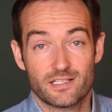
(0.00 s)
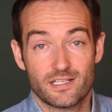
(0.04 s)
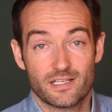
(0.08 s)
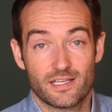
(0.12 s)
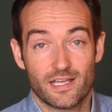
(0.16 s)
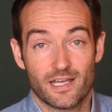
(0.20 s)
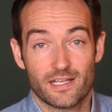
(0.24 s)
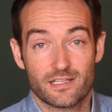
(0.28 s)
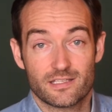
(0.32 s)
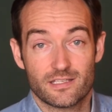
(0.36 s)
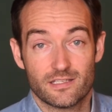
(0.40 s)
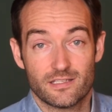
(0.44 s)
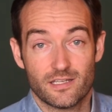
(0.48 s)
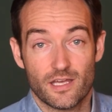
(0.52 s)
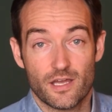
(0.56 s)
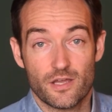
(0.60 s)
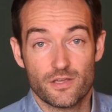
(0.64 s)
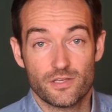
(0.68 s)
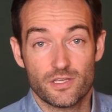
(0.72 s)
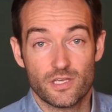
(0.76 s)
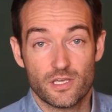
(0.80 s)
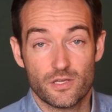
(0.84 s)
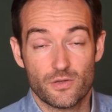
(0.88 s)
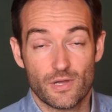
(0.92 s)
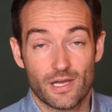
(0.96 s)
get to know
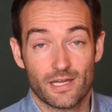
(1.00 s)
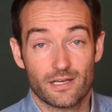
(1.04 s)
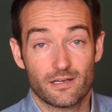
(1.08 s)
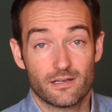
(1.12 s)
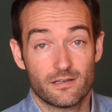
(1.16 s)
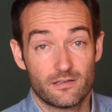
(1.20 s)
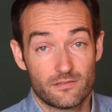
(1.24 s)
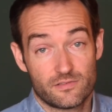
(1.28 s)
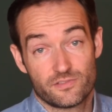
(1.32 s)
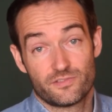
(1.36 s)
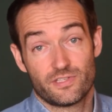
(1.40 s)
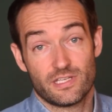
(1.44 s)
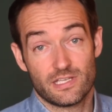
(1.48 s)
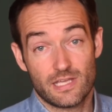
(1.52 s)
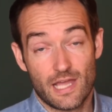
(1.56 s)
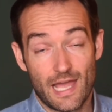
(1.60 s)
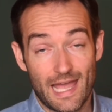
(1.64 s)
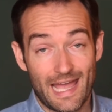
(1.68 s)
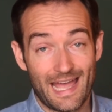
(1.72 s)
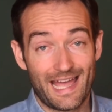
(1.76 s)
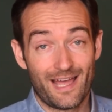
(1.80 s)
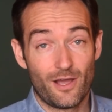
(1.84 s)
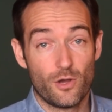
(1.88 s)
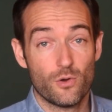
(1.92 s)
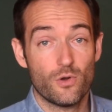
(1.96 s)
you and see
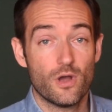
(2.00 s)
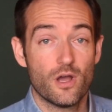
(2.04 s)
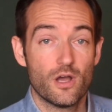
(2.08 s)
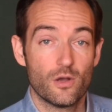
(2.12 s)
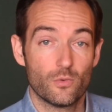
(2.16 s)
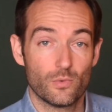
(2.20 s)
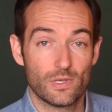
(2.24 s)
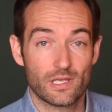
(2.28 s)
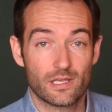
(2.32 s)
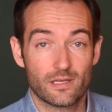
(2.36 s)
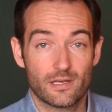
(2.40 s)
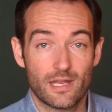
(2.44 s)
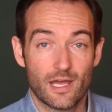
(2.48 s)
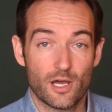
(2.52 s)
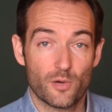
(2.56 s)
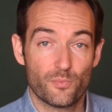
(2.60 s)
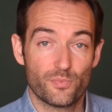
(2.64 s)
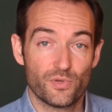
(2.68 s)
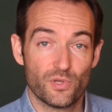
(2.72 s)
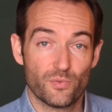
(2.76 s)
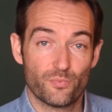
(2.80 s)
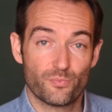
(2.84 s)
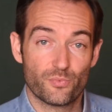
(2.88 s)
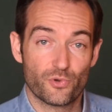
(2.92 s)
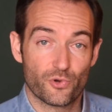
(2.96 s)
how we can help
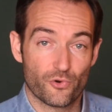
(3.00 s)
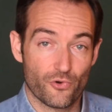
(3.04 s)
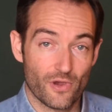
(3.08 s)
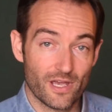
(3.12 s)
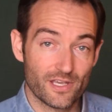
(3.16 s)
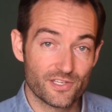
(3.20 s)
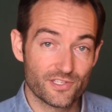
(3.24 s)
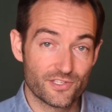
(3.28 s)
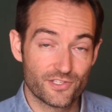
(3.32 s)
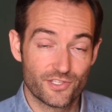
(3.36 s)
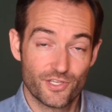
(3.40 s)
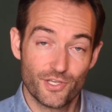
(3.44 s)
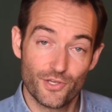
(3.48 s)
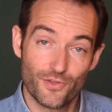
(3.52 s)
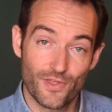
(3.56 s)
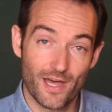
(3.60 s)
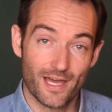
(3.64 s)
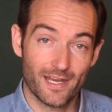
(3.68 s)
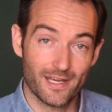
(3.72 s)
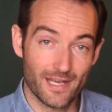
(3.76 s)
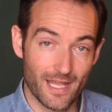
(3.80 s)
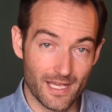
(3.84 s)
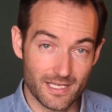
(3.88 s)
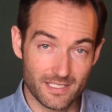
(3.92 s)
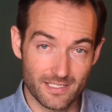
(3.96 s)
you progress to that
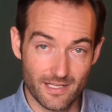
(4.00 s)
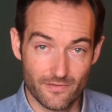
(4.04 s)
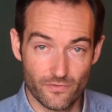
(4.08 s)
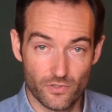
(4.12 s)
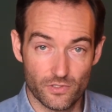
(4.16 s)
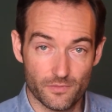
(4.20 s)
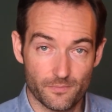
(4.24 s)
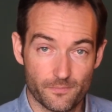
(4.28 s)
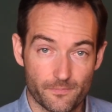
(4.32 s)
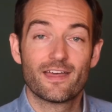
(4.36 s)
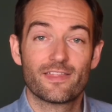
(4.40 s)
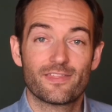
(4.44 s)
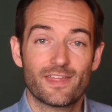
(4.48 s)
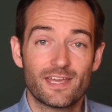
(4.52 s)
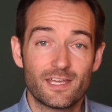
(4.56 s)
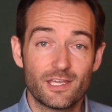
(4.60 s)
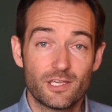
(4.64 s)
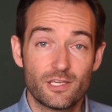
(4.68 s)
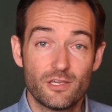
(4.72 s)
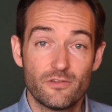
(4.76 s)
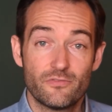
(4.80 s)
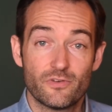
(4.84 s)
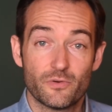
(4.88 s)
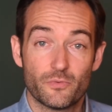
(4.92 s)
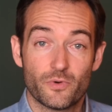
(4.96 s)
next level. Thank
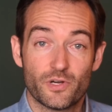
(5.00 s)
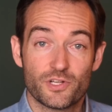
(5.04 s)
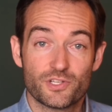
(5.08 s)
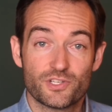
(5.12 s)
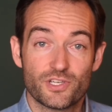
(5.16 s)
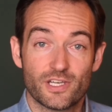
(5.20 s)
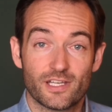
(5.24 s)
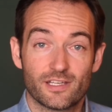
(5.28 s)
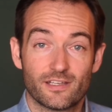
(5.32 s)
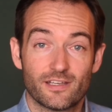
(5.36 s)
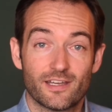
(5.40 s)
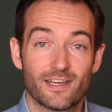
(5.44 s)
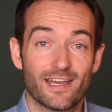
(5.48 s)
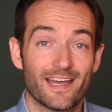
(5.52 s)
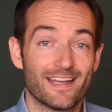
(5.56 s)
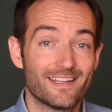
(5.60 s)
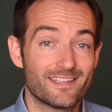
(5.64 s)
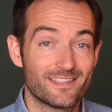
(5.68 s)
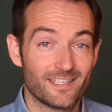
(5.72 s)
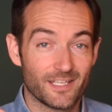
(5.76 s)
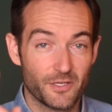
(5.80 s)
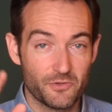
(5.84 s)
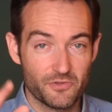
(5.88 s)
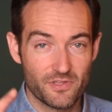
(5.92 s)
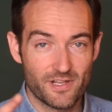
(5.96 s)
you for watching and
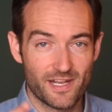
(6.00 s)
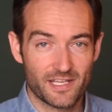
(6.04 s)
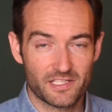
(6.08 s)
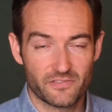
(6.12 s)
see you in the next